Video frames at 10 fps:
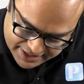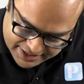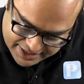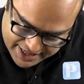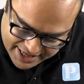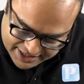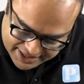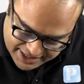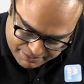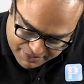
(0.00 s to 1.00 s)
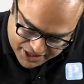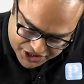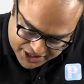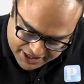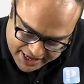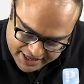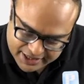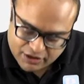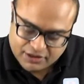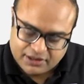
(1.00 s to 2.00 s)
They are 3 major
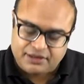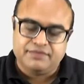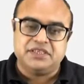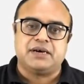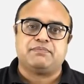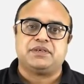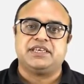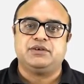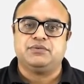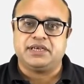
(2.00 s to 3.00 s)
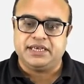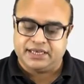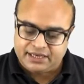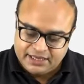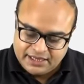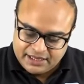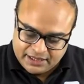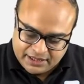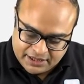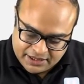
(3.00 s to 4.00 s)
ganglion which are present over here.
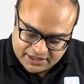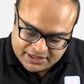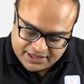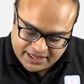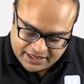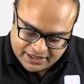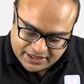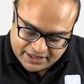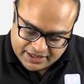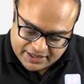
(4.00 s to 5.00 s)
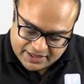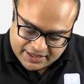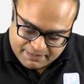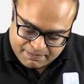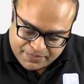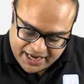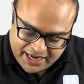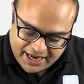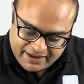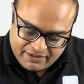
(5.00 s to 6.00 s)
See, the
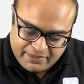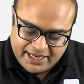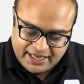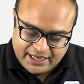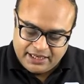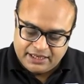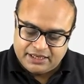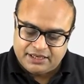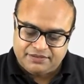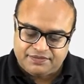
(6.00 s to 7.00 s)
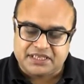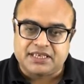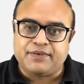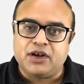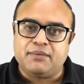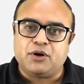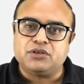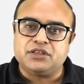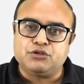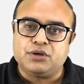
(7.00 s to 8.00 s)
brain I will be dealing first of all about
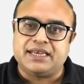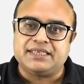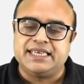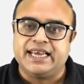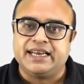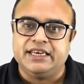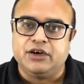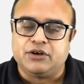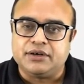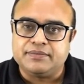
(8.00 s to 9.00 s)
the thoracic ganglion.